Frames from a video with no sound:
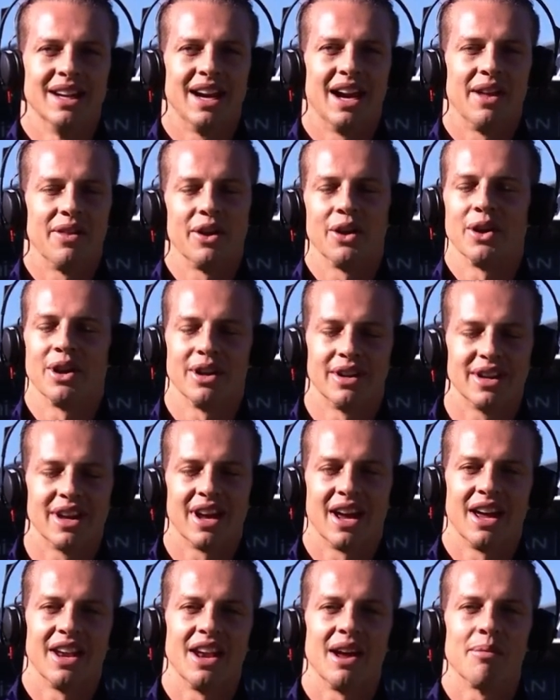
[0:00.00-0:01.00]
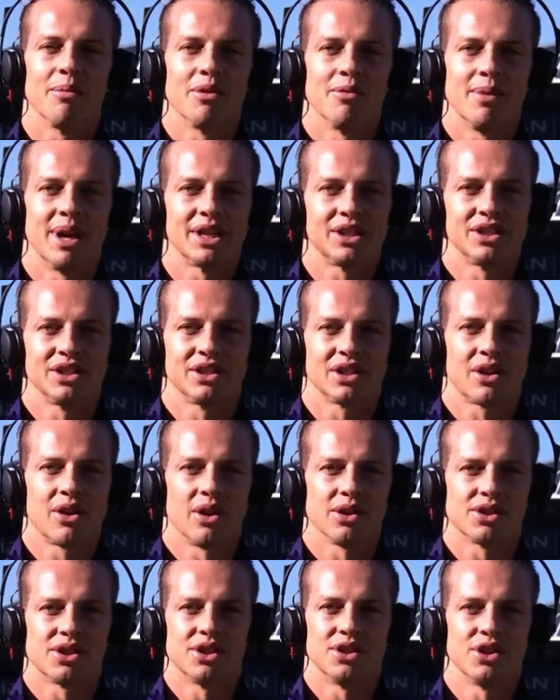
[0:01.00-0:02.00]
there are, a number of matches
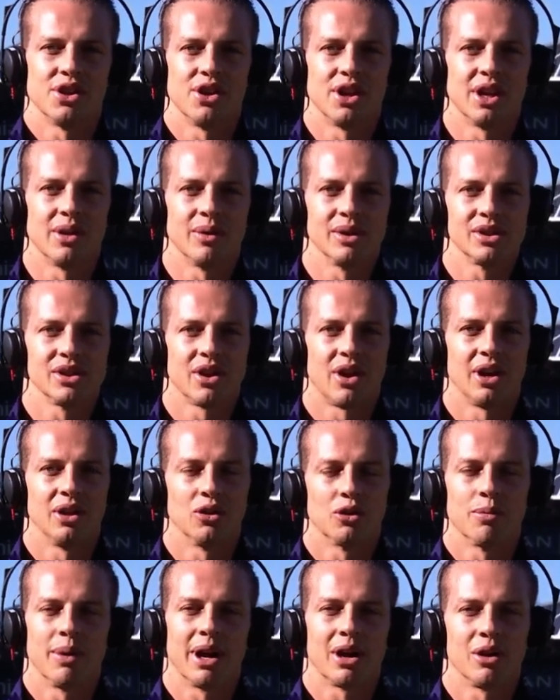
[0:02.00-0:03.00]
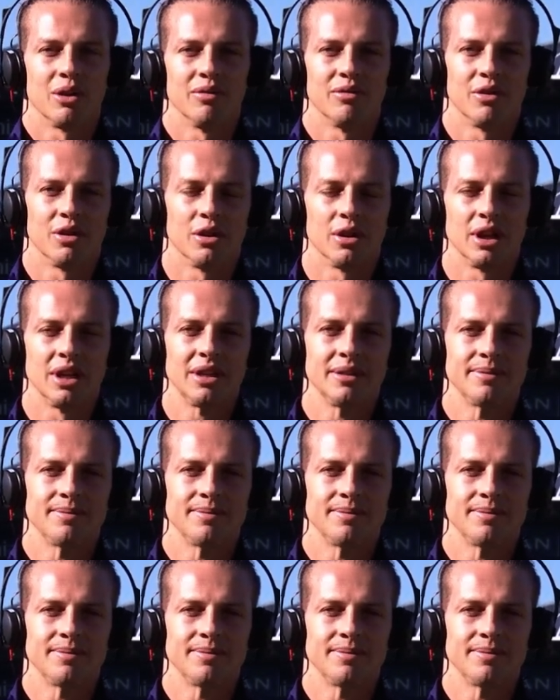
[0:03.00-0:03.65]
across the journey which I look back on fondly.